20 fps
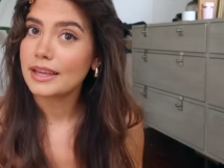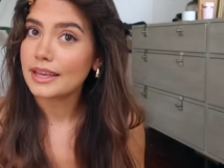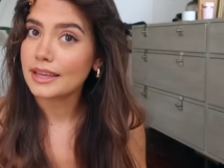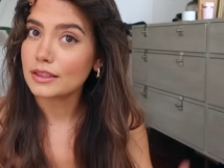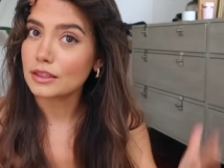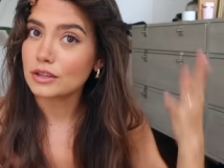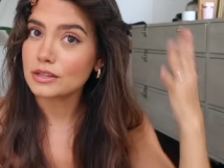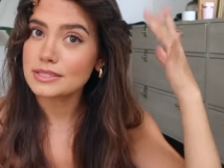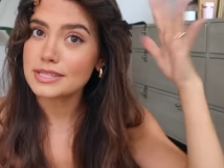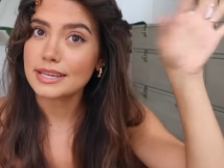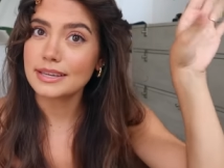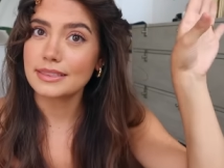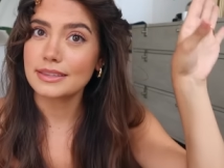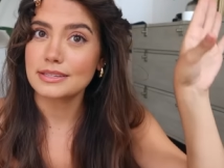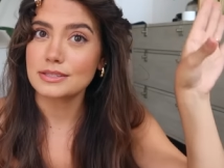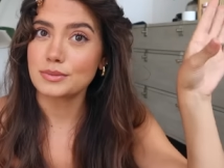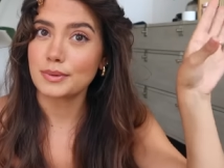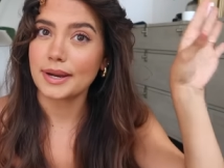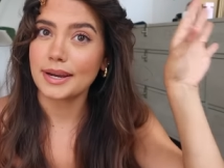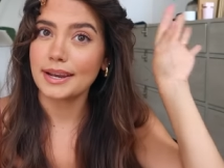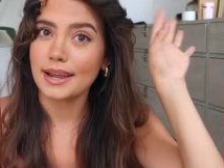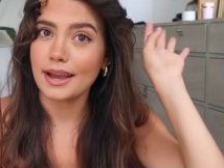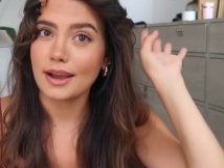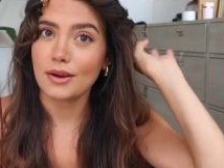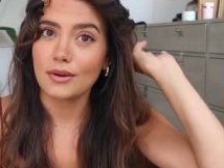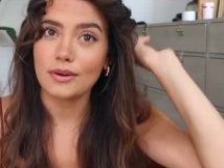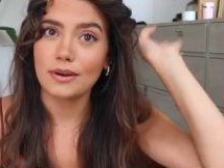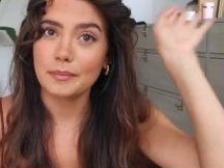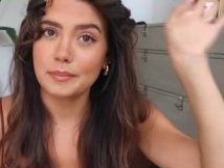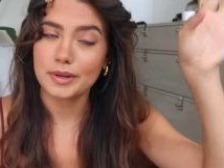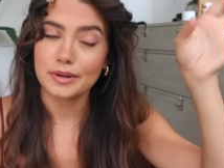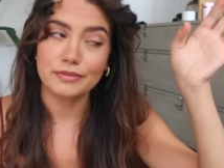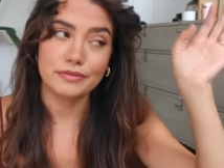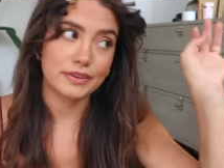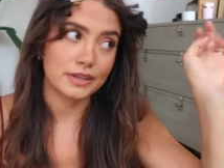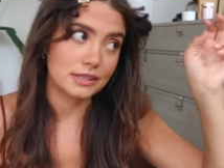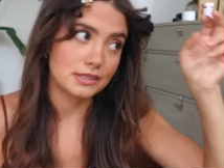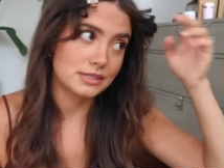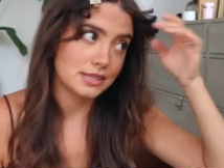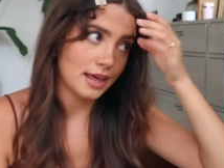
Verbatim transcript: It looks like this right now. I'm gonna fix